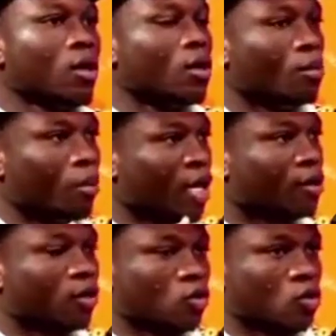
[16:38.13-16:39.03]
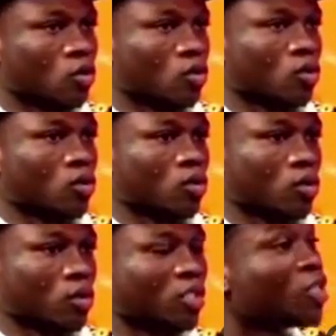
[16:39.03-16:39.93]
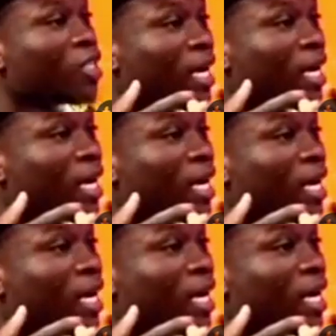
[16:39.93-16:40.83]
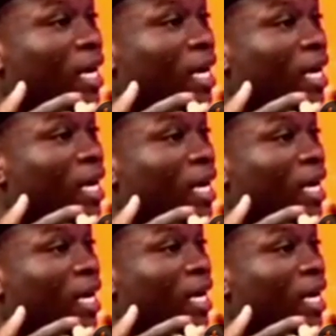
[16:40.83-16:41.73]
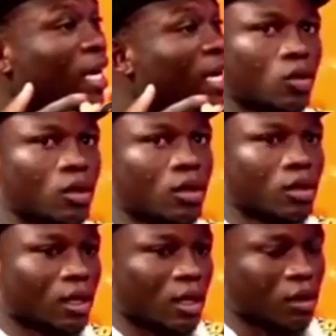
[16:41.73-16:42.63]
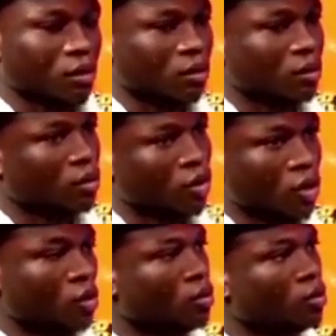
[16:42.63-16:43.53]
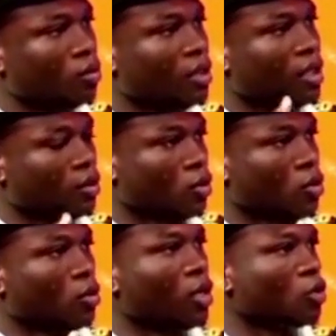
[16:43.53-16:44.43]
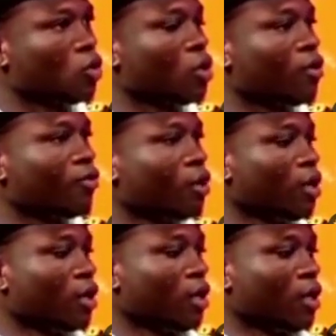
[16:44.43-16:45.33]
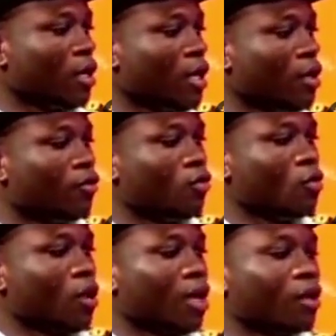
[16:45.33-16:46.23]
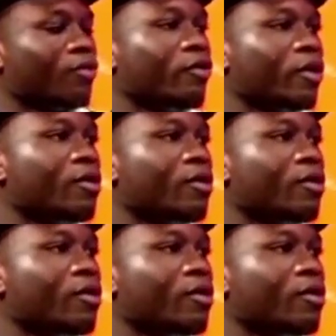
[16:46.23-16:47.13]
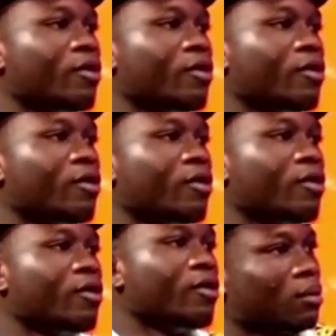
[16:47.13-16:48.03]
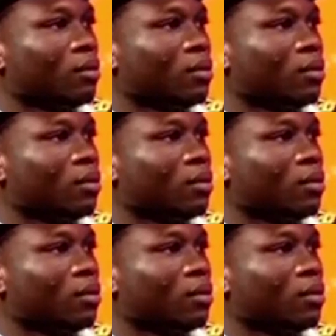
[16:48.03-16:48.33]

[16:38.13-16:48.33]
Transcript: birth to change. It has given birth to um, new status quo. And so if if you are if we invite um,